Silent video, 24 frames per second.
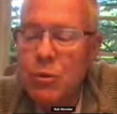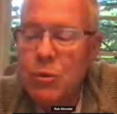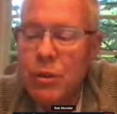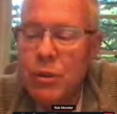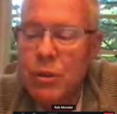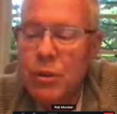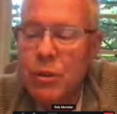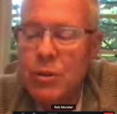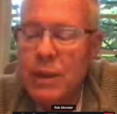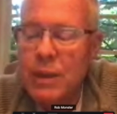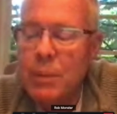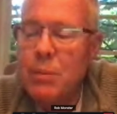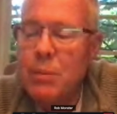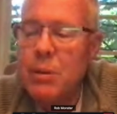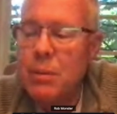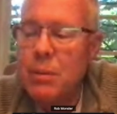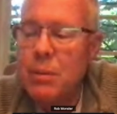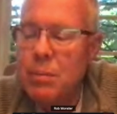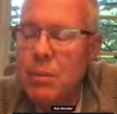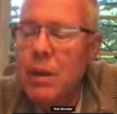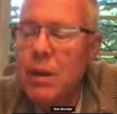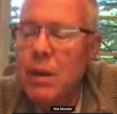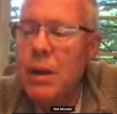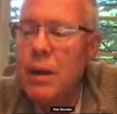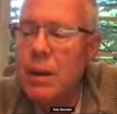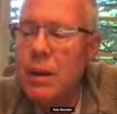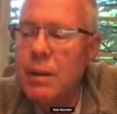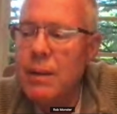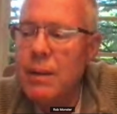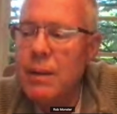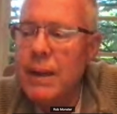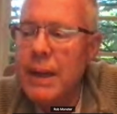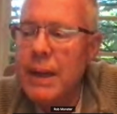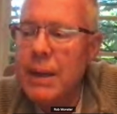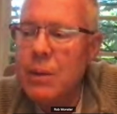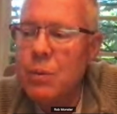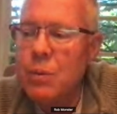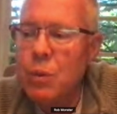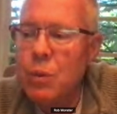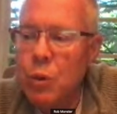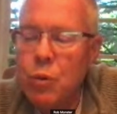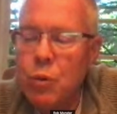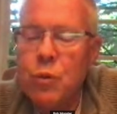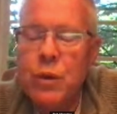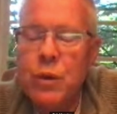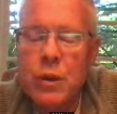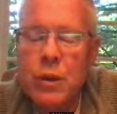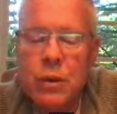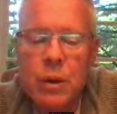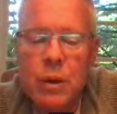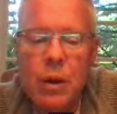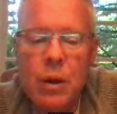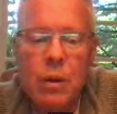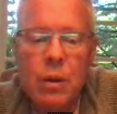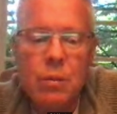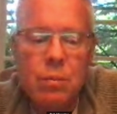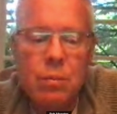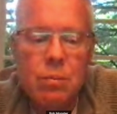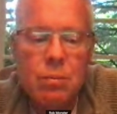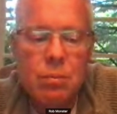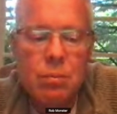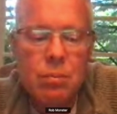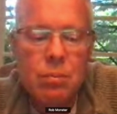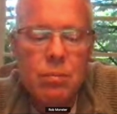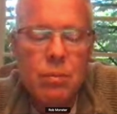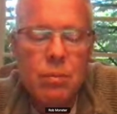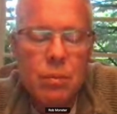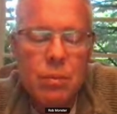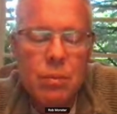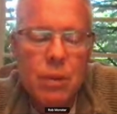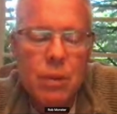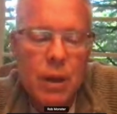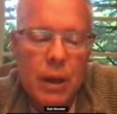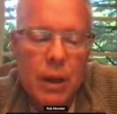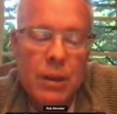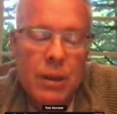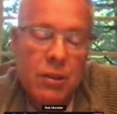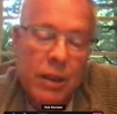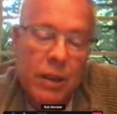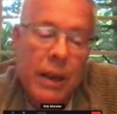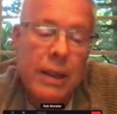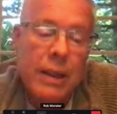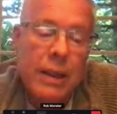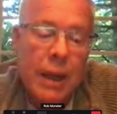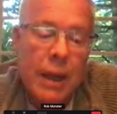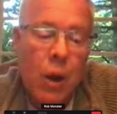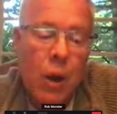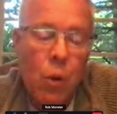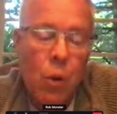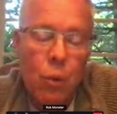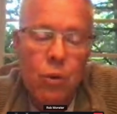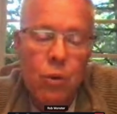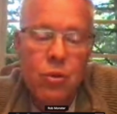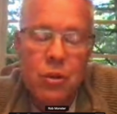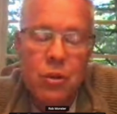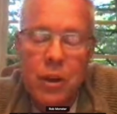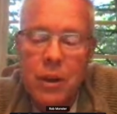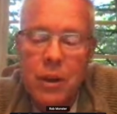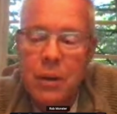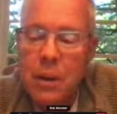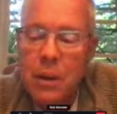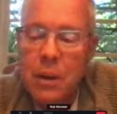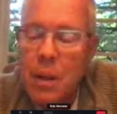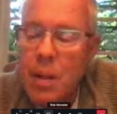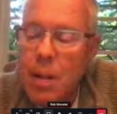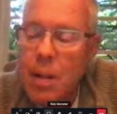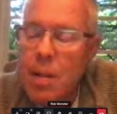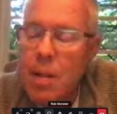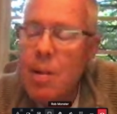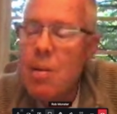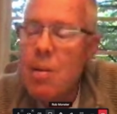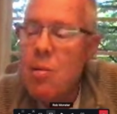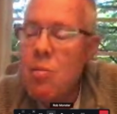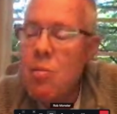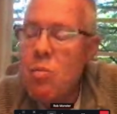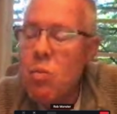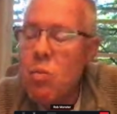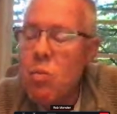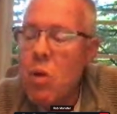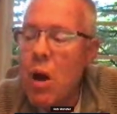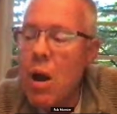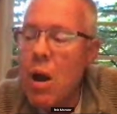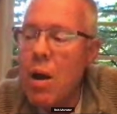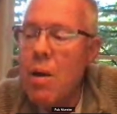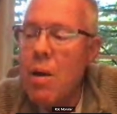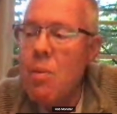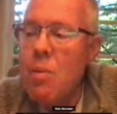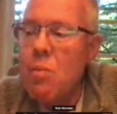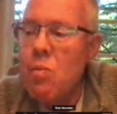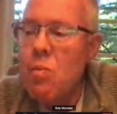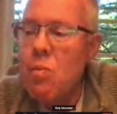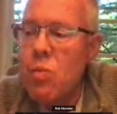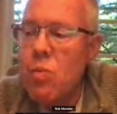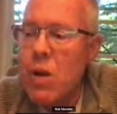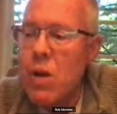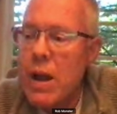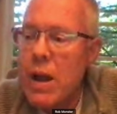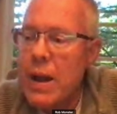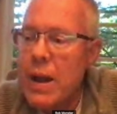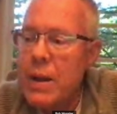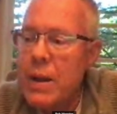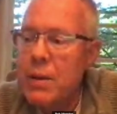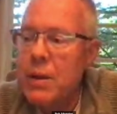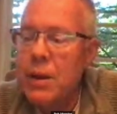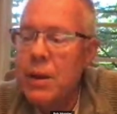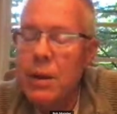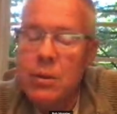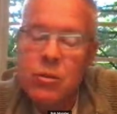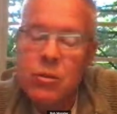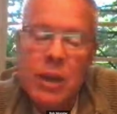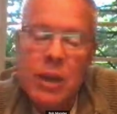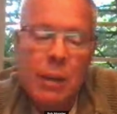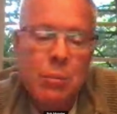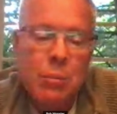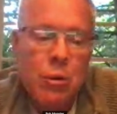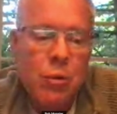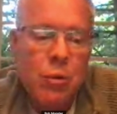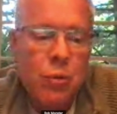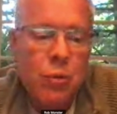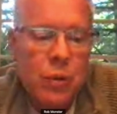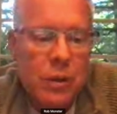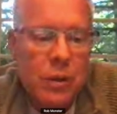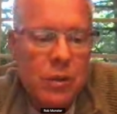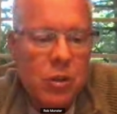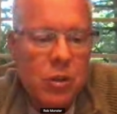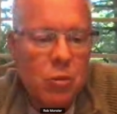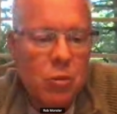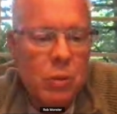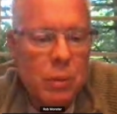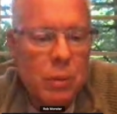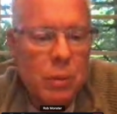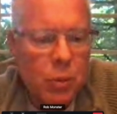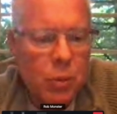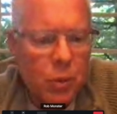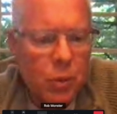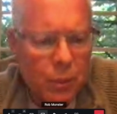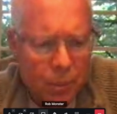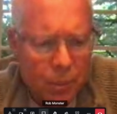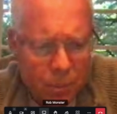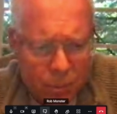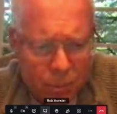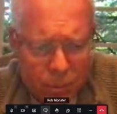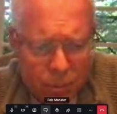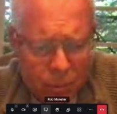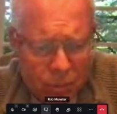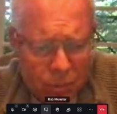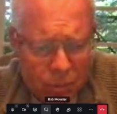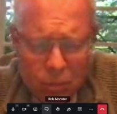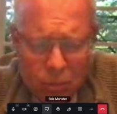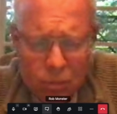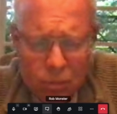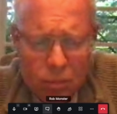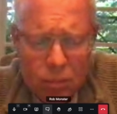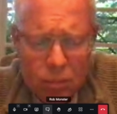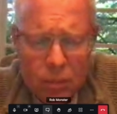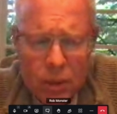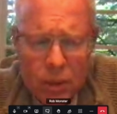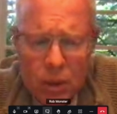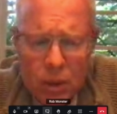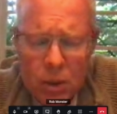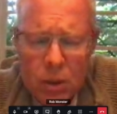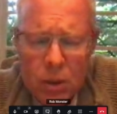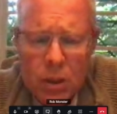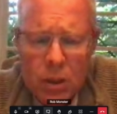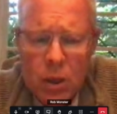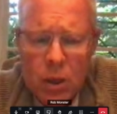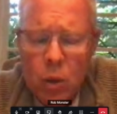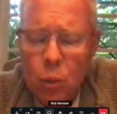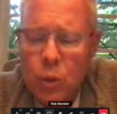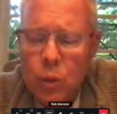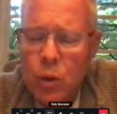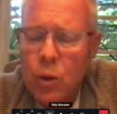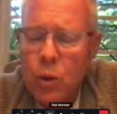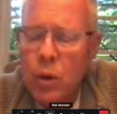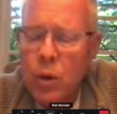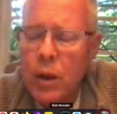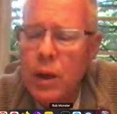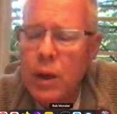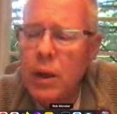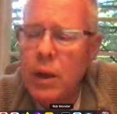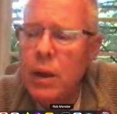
intercepted, and we'll figure out exactly how it was done. Cyber forensics people, you know, will